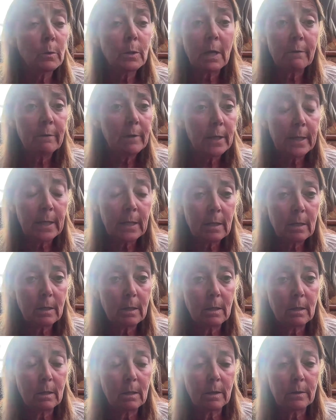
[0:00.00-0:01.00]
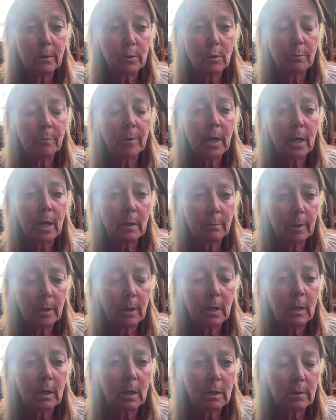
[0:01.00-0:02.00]
I don't have the link at the top of my head, but
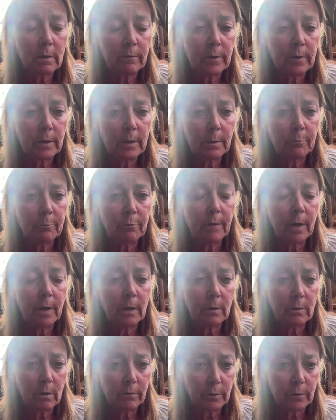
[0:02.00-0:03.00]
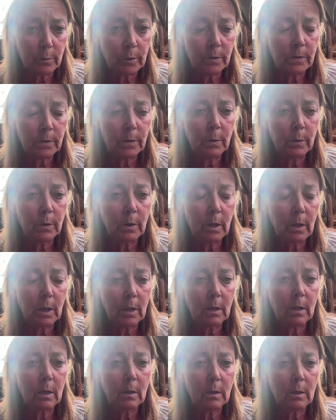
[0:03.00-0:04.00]
I can definitely provide it afterwards. So you can
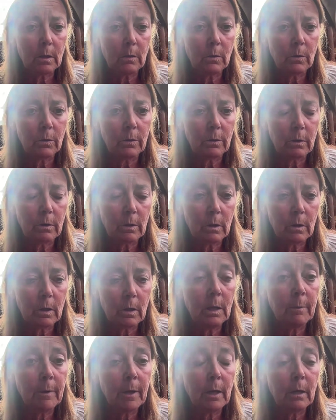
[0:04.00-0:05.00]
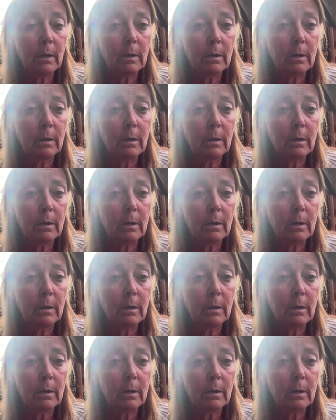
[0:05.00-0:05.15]
get that in your email.